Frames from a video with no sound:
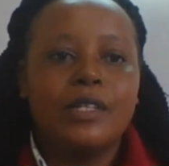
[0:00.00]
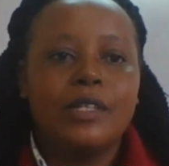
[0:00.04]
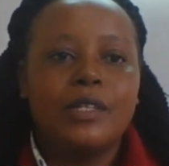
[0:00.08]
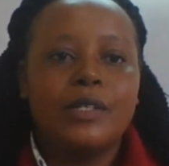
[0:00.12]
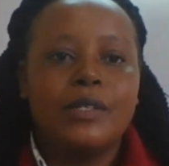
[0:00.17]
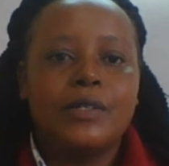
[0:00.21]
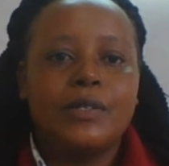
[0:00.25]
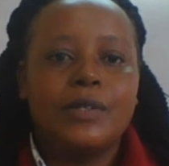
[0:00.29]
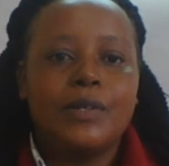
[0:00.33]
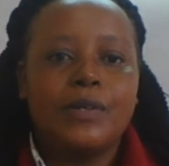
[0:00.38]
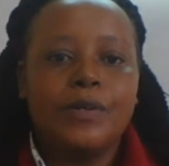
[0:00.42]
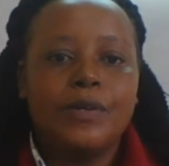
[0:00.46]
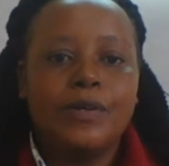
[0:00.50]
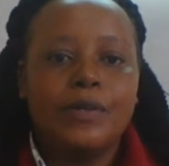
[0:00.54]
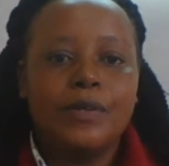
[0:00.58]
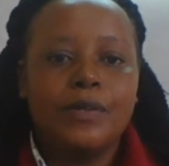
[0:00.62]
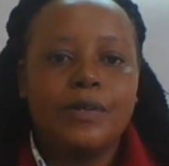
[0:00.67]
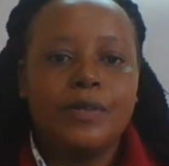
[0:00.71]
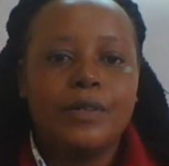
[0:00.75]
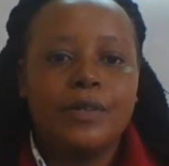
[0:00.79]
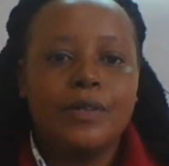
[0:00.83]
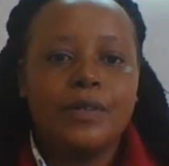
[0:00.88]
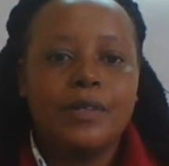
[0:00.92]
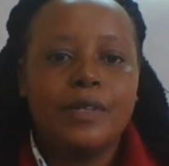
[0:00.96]
So
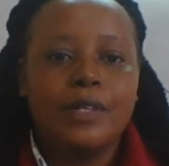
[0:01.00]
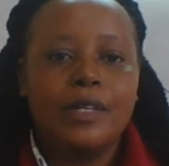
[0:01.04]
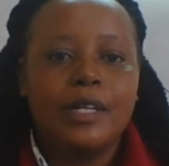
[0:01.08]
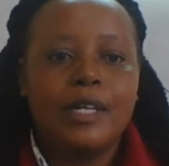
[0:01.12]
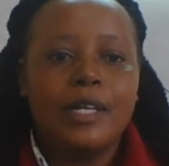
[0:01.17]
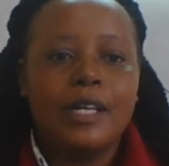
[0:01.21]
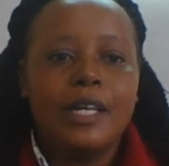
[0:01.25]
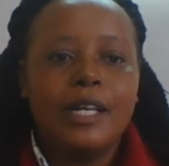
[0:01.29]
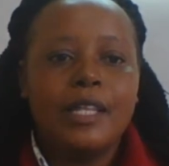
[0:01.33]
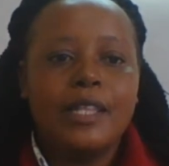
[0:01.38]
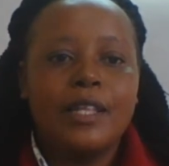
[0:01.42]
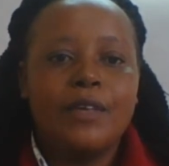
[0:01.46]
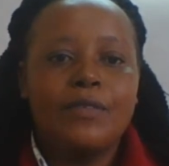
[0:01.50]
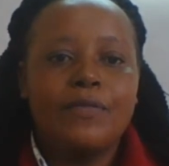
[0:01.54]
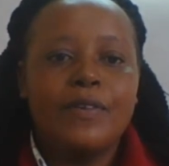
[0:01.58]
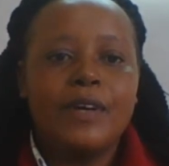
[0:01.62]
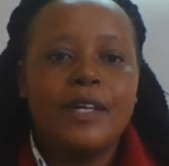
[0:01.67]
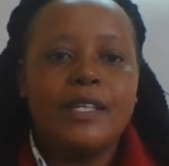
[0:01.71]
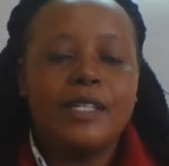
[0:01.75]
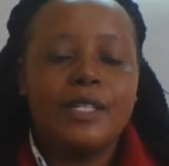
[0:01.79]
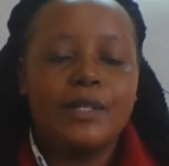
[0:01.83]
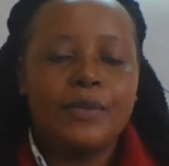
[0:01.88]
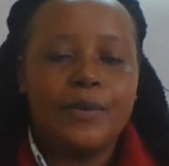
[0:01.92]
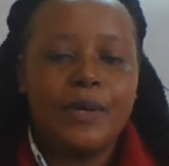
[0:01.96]
the
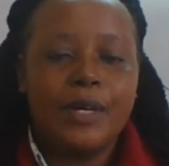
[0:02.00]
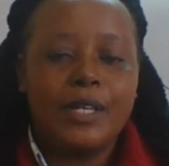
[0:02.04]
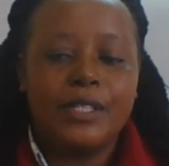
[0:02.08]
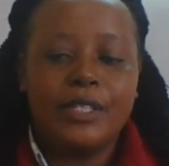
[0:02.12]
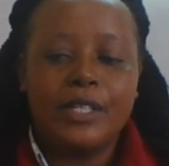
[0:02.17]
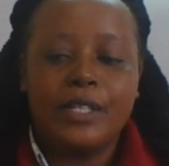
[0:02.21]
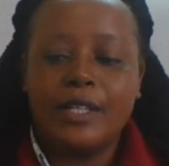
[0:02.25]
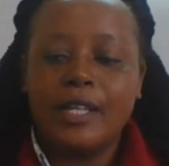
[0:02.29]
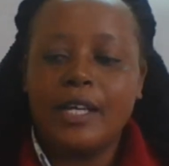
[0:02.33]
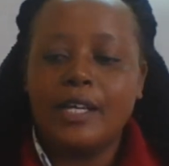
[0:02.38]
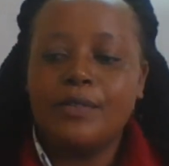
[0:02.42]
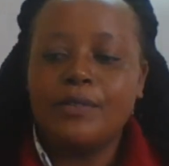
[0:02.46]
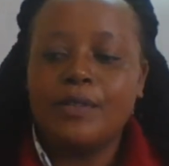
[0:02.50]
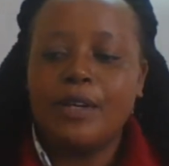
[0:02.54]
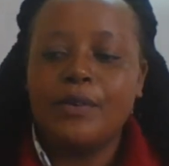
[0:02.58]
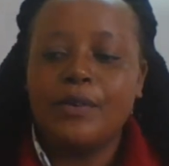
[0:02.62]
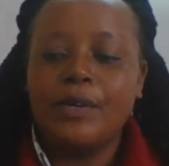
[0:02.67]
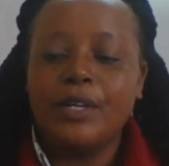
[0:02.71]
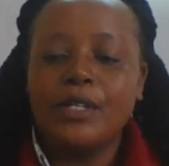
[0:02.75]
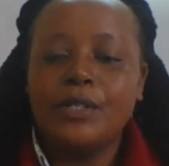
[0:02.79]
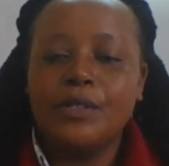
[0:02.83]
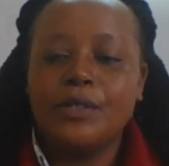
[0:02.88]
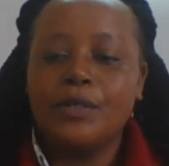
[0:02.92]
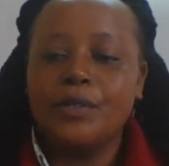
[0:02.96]
first question that we are
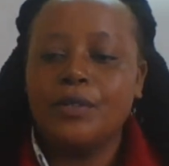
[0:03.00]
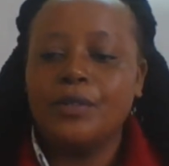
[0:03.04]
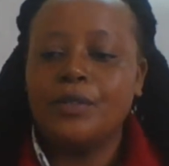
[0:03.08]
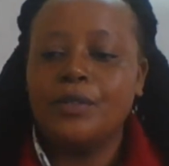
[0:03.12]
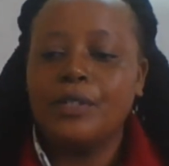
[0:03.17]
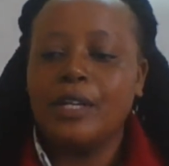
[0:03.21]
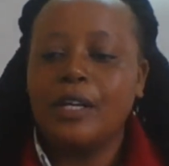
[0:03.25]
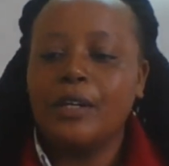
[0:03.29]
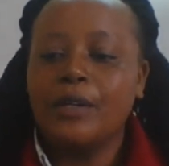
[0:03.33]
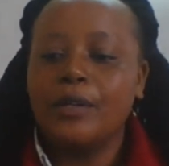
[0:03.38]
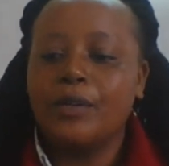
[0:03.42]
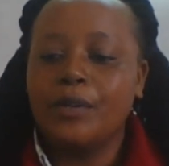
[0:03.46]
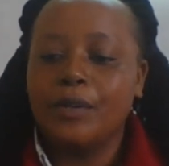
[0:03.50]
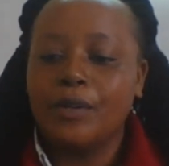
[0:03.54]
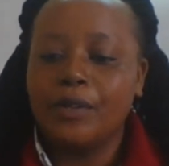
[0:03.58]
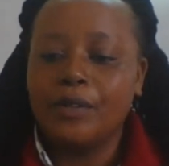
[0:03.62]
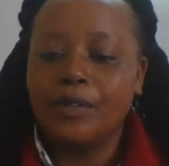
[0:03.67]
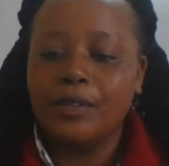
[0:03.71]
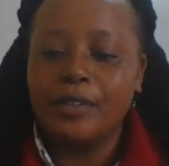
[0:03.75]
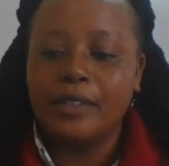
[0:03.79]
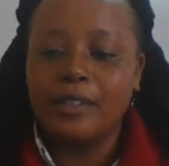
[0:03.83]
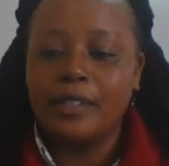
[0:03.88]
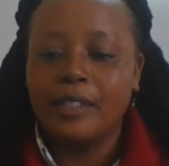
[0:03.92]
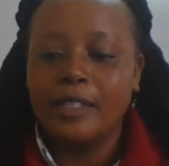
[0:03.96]
going to tackle
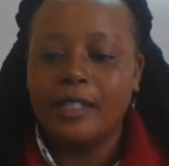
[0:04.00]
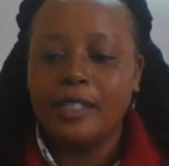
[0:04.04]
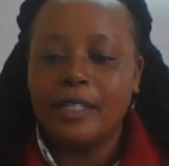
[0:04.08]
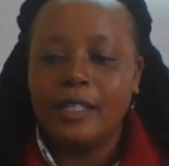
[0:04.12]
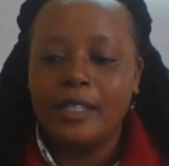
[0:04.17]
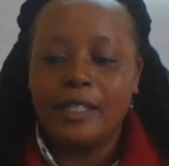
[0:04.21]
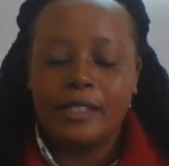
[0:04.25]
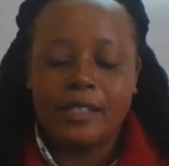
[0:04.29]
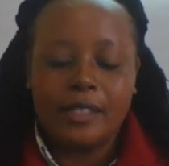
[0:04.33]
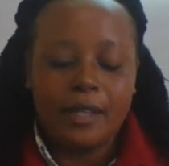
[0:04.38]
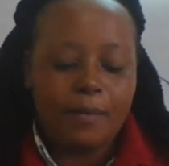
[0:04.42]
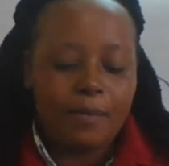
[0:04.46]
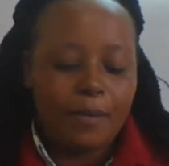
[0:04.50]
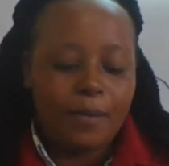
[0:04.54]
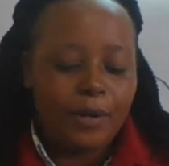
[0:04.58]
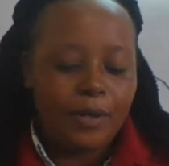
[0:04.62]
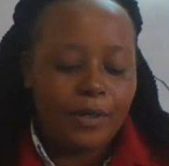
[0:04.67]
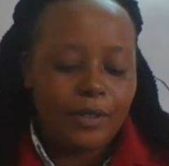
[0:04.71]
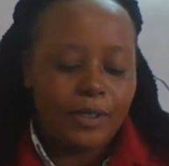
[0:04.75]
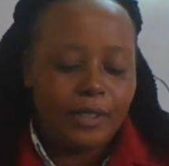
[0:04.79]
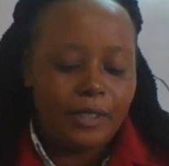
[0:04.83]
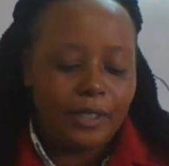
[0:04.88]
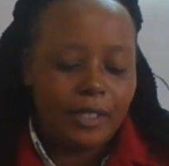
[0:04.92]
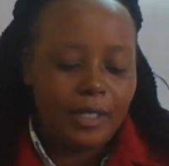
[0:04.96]
is
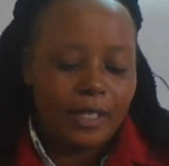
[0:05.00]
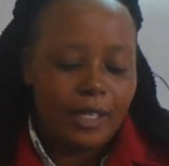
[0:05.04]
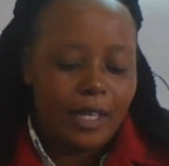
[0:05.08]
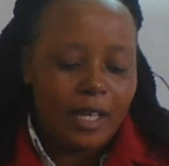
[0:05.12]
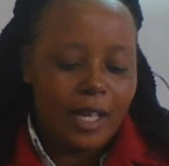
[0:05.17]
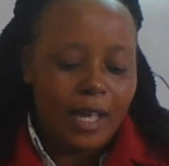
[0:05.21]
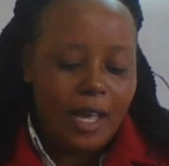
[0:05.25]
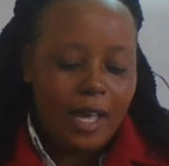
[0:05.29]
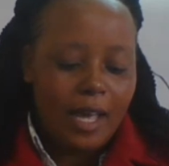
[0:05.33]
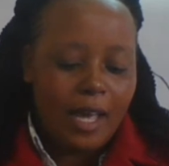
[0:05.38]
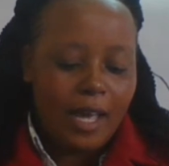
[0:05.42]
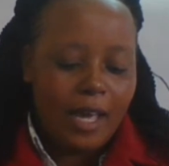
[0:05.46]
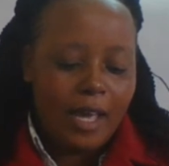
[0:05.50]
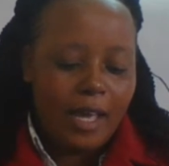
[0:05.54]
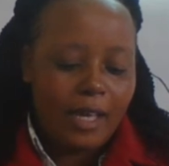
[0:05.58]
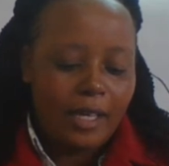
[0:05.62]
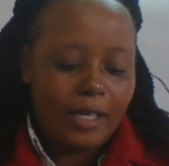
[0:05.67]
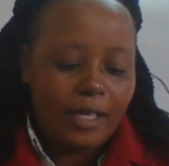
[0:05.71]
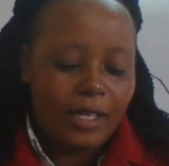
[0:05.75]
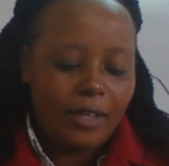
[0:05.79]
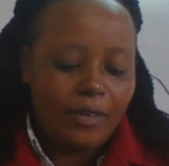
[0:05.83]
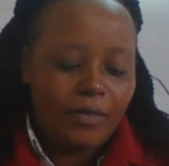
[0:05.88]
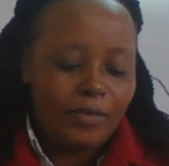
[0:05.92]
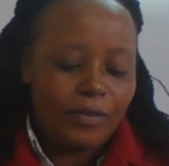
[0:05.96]
about
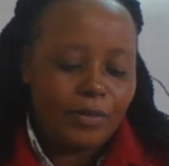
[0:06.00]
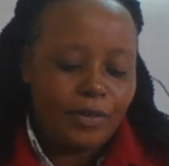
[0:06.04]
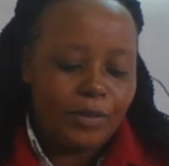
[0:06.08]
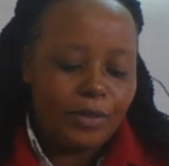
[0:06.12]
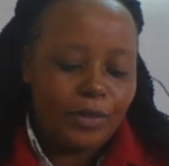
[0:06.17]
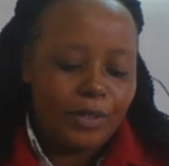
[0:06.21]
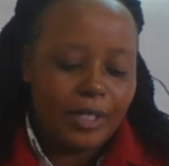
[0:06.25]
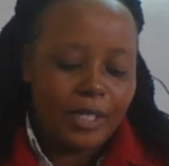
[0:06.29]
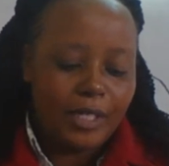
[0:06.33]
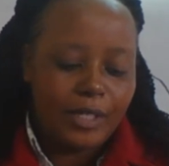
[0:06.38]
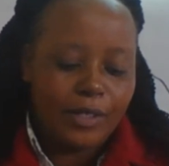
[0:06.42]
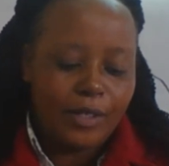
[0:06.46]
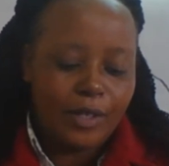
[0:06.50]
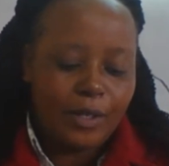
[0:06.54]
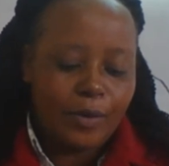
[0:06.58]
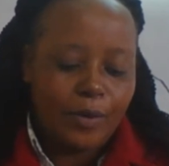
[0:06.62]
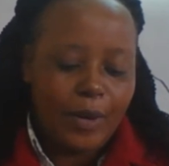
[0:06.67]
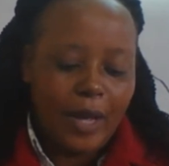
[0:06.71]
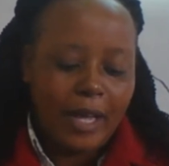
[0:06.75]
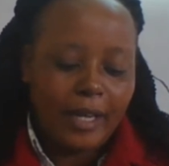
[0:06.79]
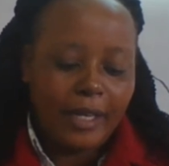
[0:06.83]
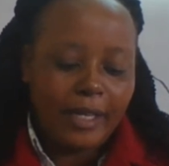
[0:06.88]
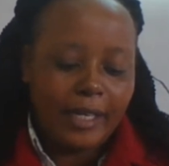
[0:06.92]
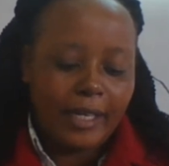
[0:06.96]
give two reasons why
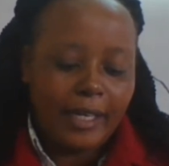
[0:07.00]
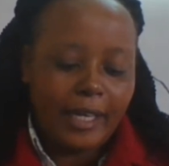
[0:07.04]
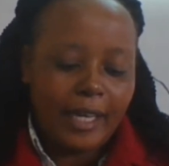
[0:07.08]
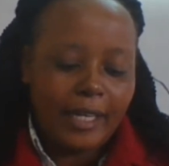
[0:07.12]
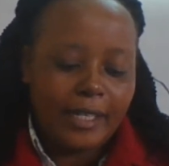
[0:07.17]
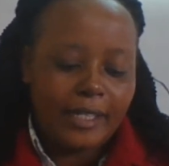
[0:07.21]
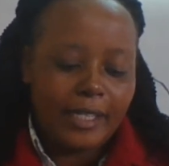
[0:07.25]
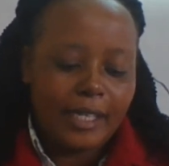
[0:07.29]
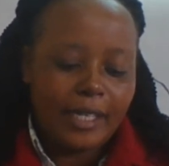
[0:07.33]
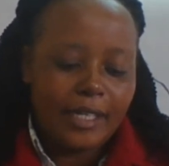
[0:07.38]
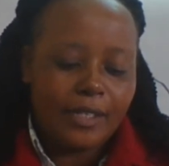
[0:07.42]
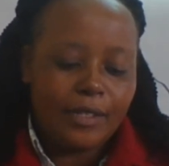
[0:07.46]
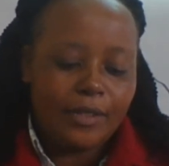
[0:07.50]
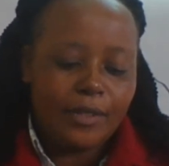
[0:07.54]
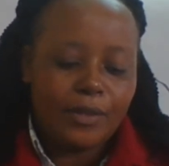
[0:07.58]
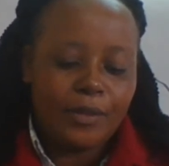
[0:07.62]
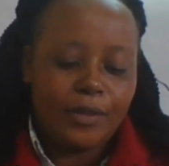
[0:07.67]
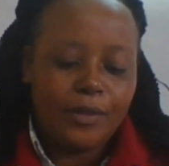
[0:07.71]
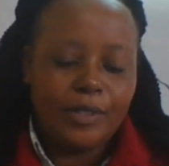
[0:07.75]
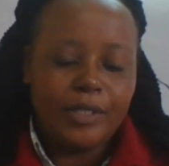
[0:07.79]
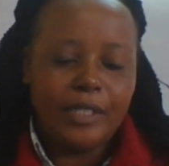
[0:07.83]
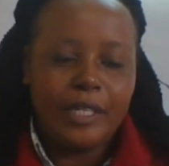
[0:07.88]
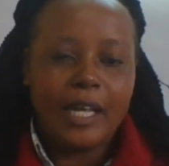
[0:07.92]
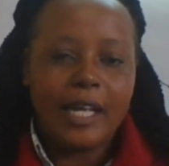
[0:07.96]
agriculture is
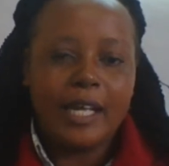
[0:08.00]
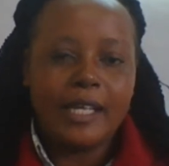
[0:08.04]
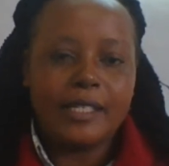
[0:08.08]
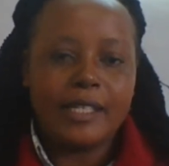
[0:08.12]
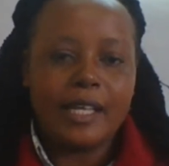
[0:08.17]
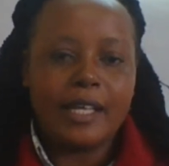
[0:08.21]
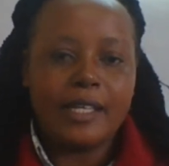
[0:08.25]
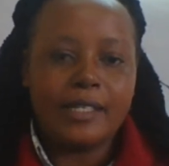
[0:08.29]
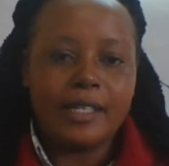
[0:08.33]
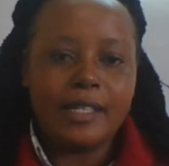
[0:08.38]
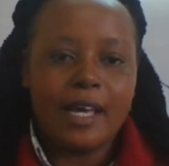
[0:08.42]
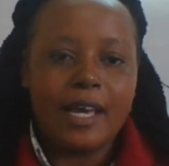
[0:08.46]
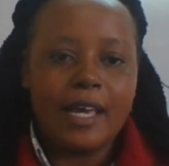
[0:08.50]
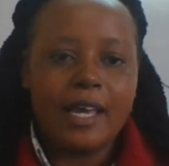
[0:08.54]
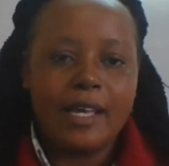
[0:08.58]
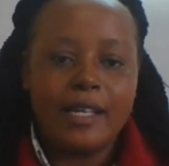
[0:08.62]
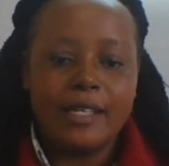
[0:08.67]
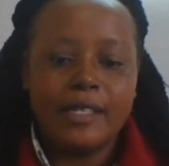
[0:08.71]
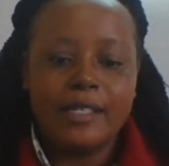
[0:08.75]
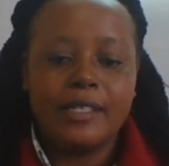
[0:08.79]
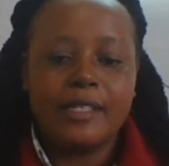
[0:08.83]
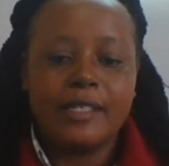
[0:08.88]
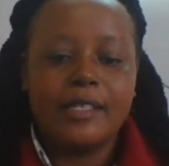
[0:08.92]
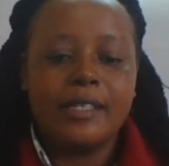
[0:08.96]
looked as a
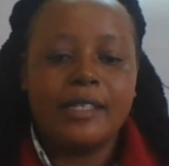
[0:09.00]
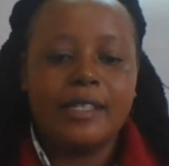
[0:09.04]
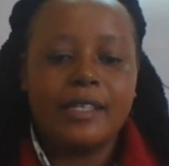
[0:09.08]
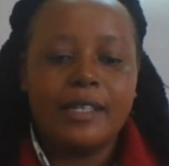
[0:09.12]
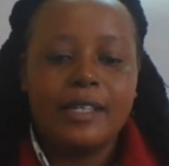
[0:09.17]
science.